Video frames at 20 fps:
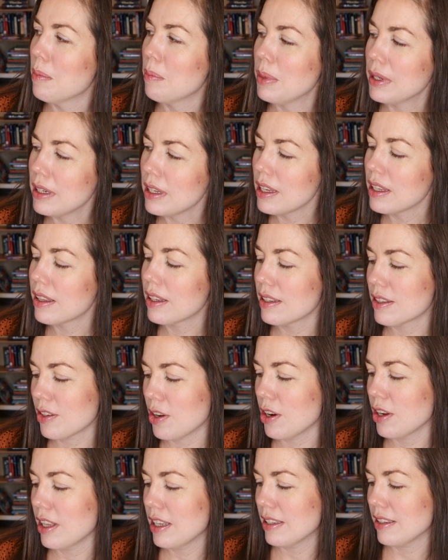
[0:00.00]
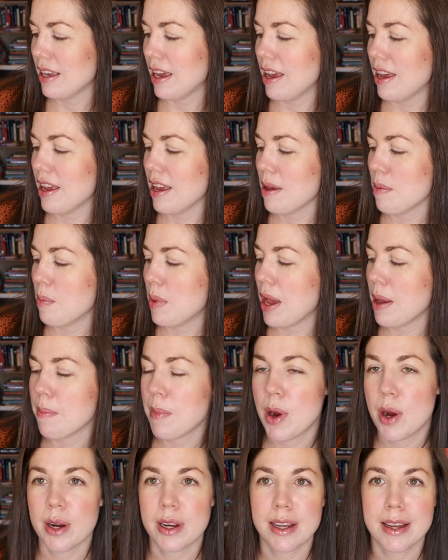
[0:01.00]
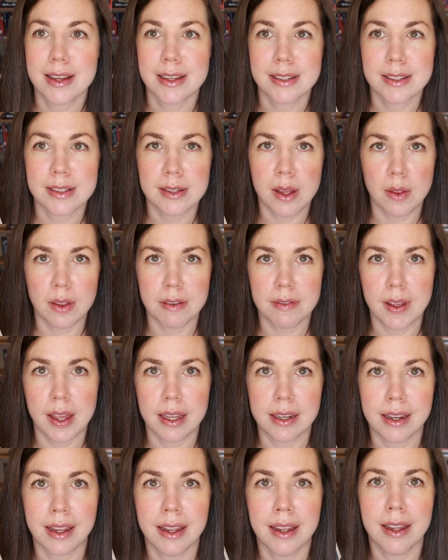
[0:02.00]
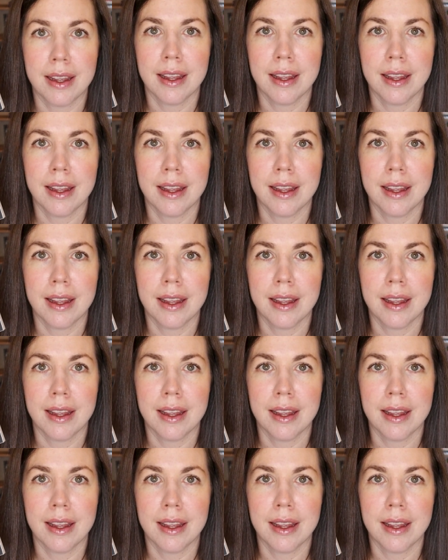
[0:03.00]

Beneath a Scarlet Sky by Mark Sullivan.